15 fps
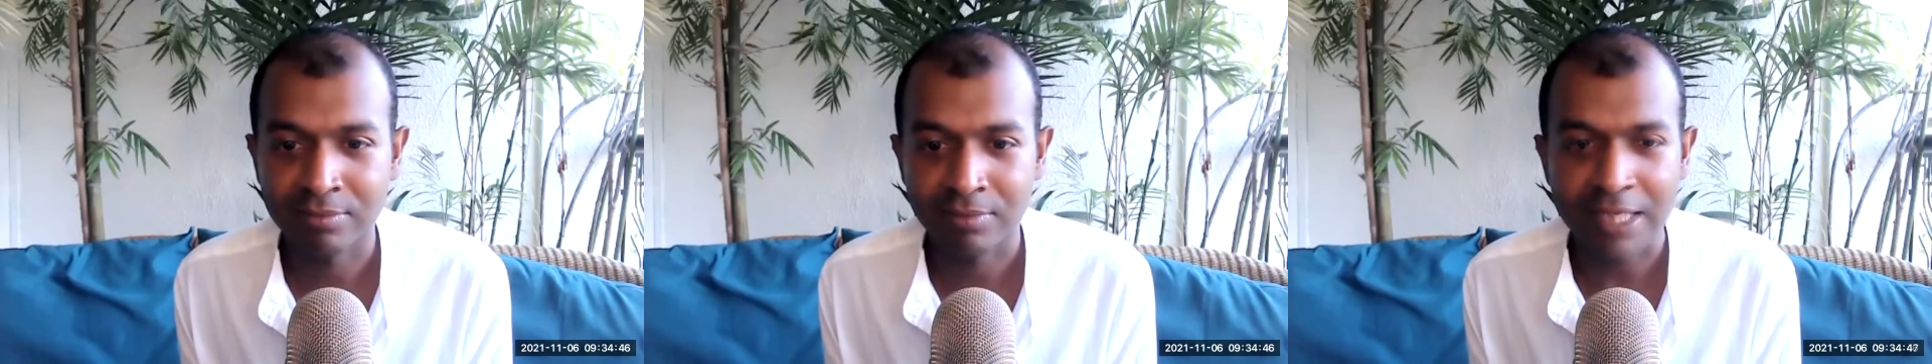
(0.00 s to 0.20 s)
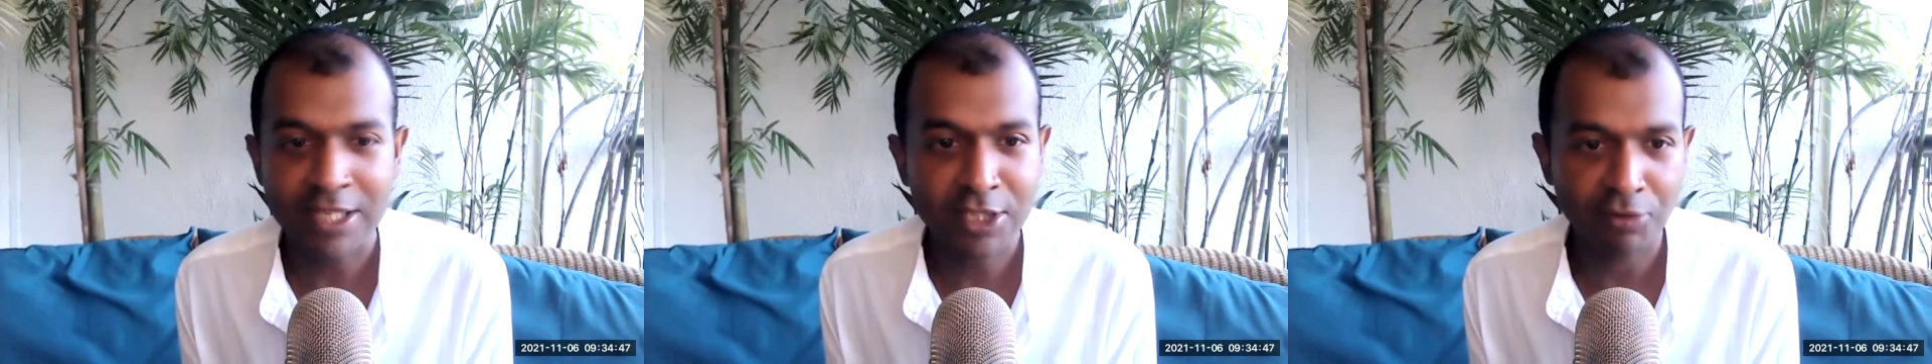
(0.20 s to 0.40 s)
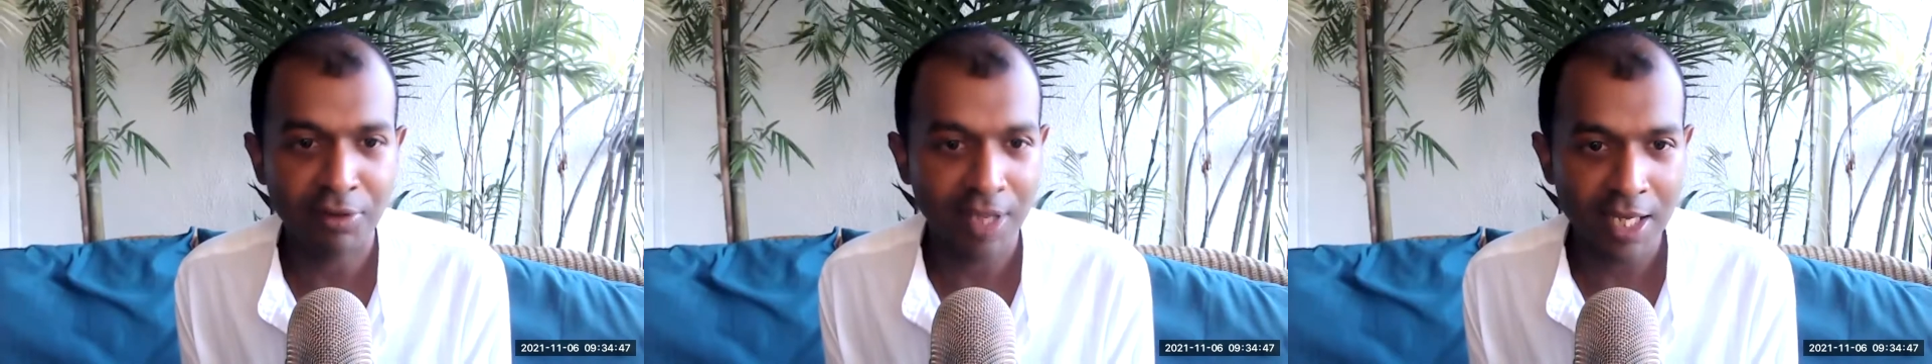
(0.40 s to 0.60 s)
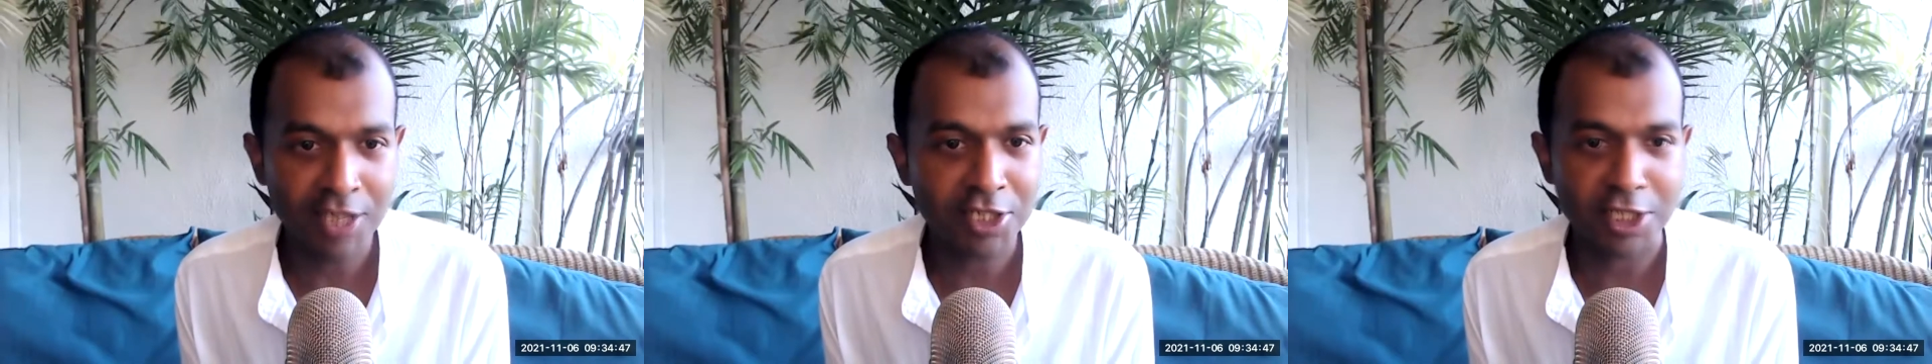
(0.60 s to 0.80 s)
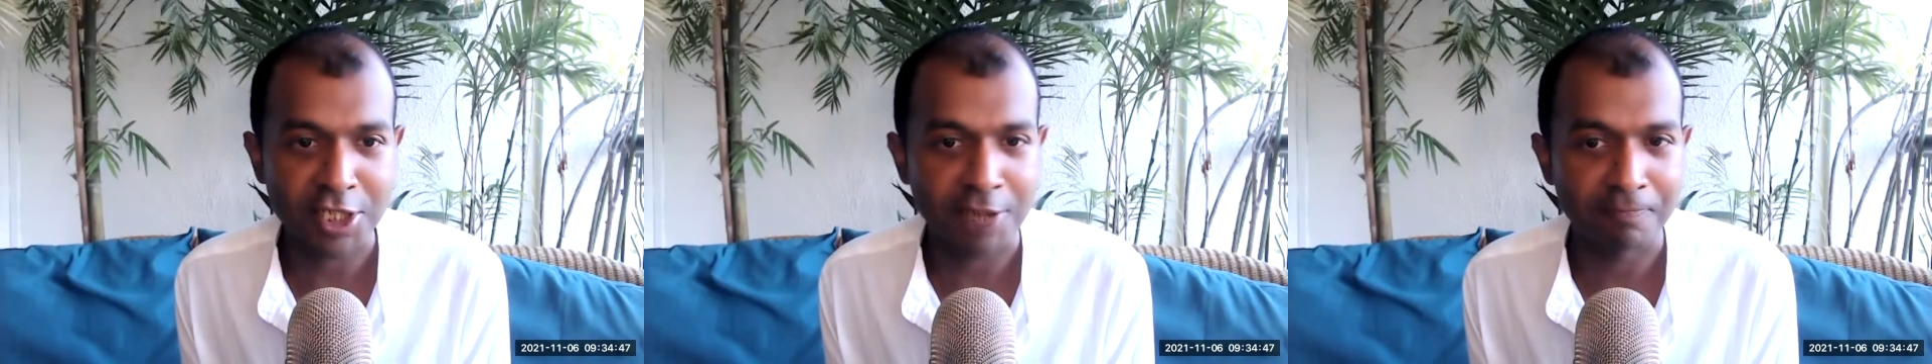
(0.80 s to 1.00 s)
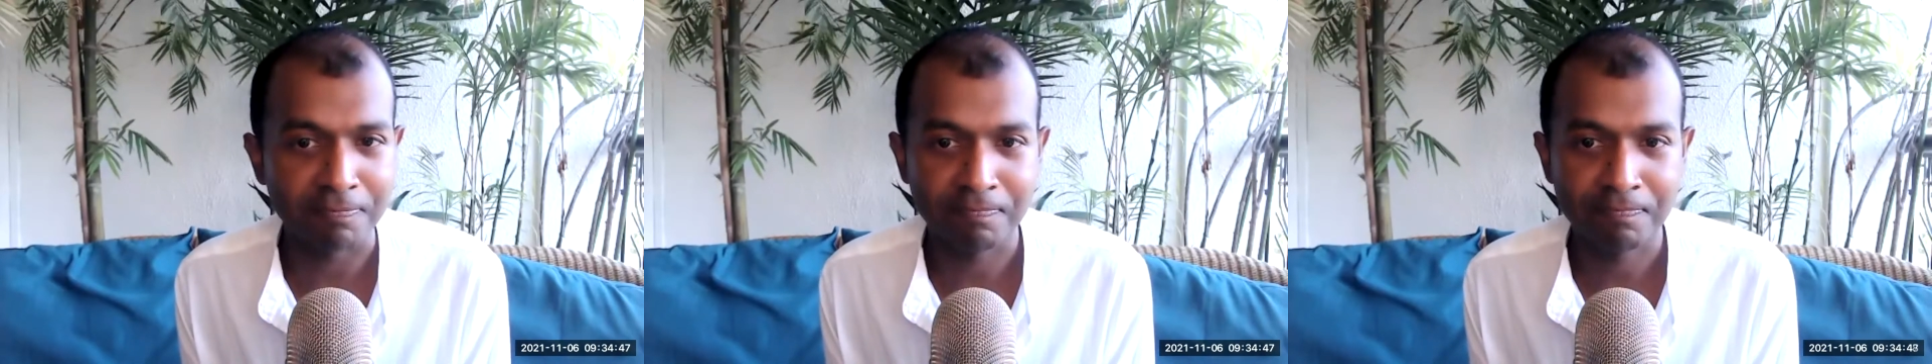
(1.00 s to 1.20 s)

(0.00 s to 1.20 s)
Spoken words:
It's a relationship.